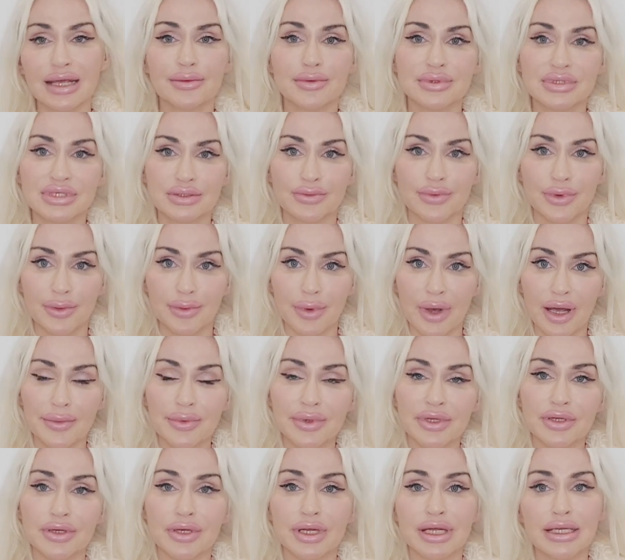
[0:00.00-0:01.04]
was super
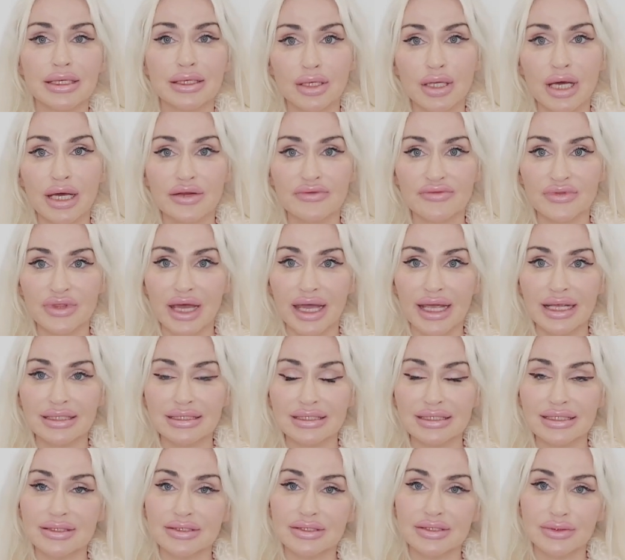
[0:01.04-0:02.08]
popular. And a lot of the
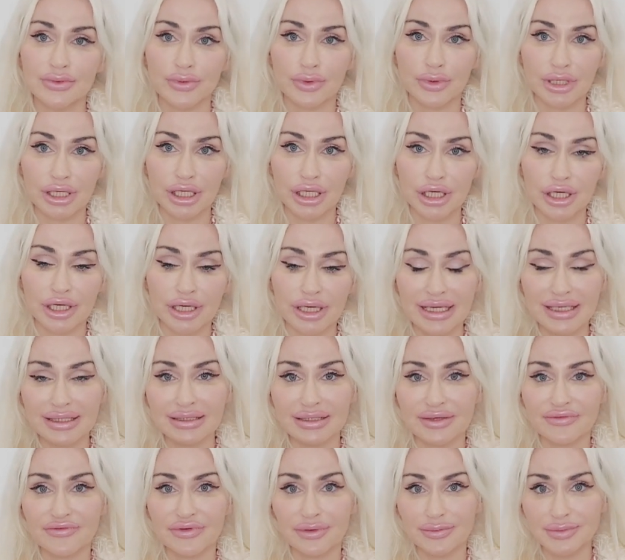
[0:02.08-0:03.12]
ideas you will hear
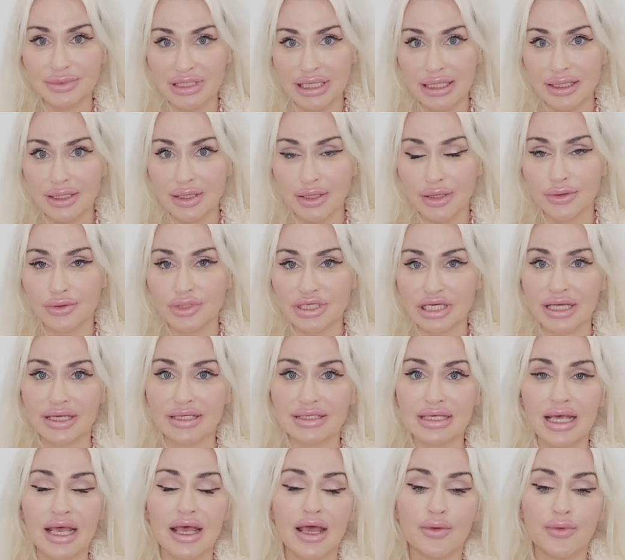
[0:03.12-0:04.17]
from dating
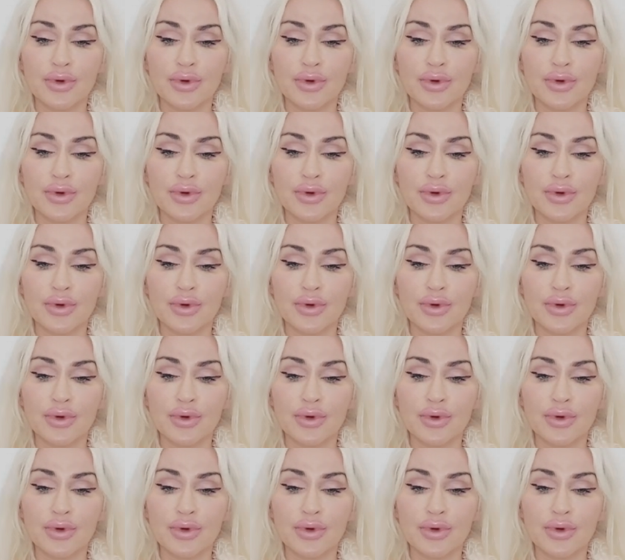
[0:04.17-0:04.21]
coaches,